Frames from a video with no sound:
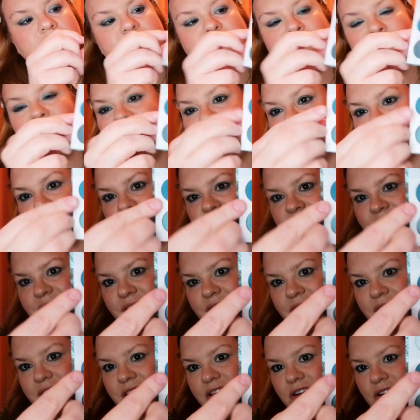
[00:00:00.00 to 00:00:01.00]
this matte shade
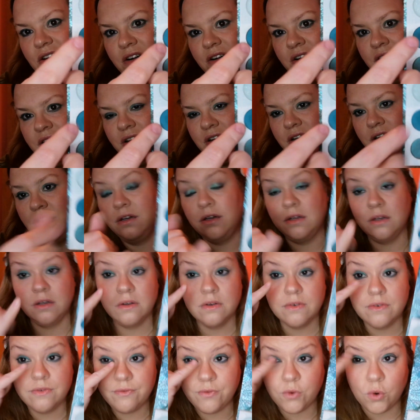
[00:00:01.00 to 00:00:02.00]
here,
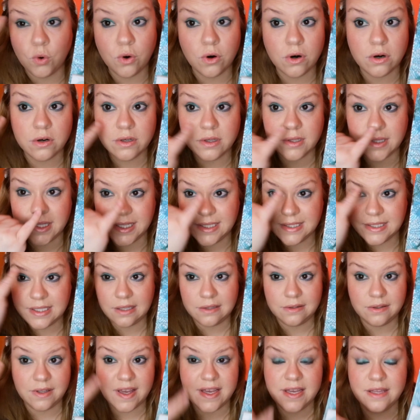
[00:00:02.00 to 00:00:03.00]
for like to
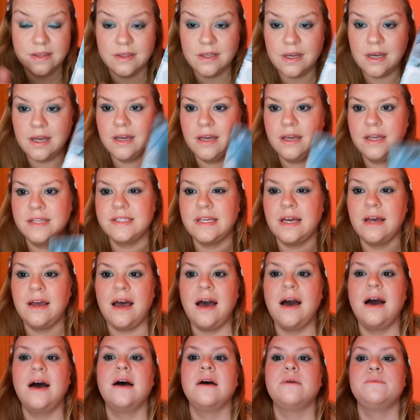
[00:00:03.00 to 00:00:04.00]
line the eyes. I
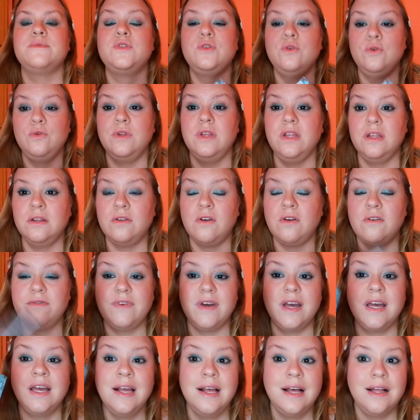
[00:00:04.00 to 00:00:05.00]
absolutely love
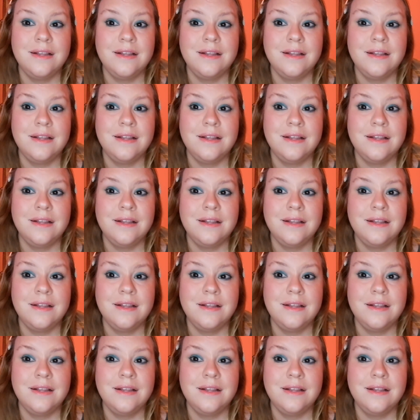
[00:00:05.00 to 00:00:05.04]
it.